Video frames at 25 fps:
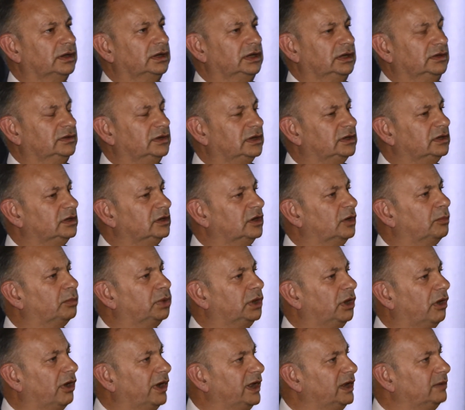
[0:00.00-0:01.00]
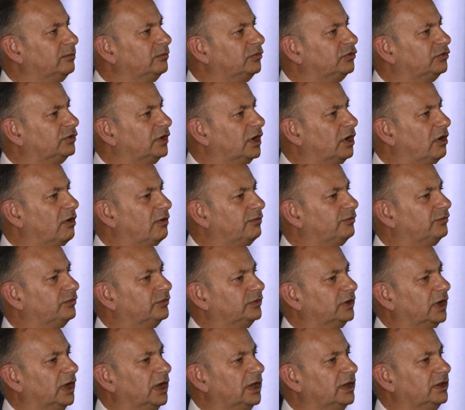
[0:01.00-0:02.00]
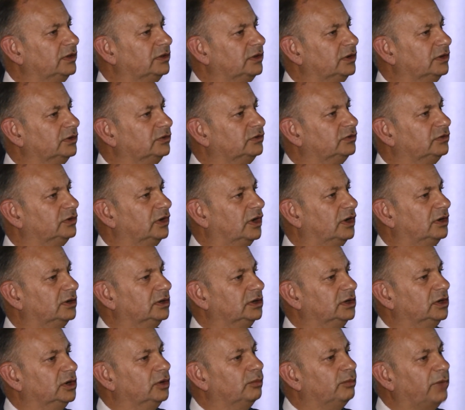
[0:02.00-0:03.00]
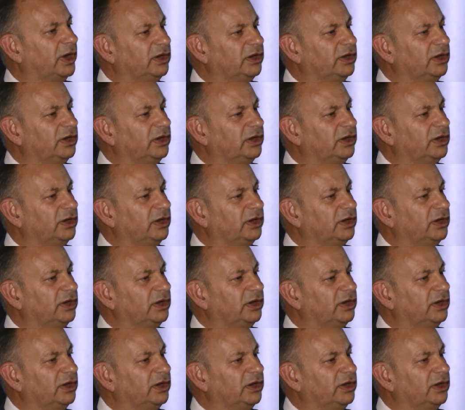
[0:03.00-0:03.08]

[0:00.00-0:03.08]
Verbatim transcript: he didn't apply himself, and that uh,